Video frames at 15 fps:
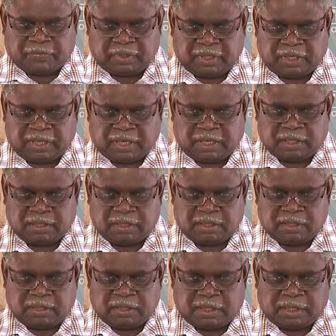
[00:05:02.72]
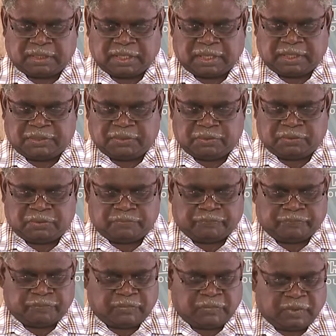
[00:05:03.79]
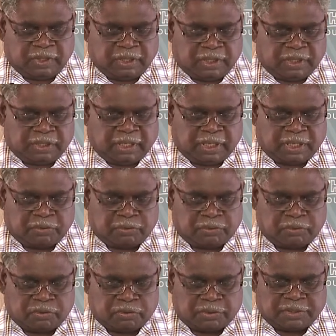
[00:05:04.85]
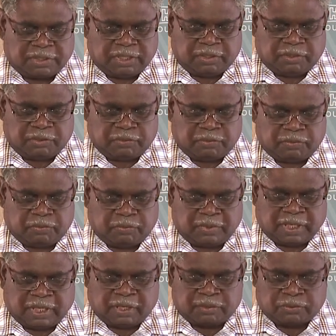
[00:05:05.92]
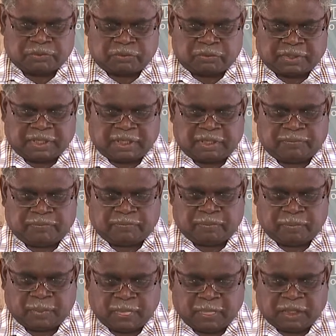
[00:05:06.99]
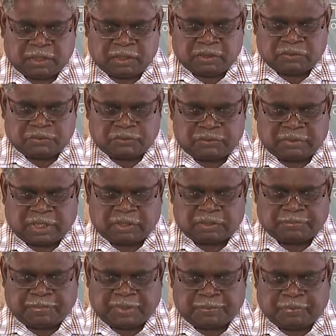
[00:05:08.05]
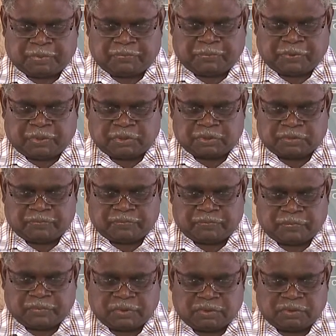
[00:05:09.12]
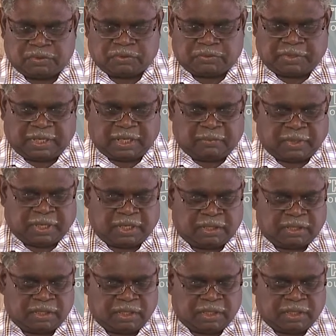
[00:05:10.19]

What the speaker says: here, and they knew they couldn't continue without talking to those people first. Straight away,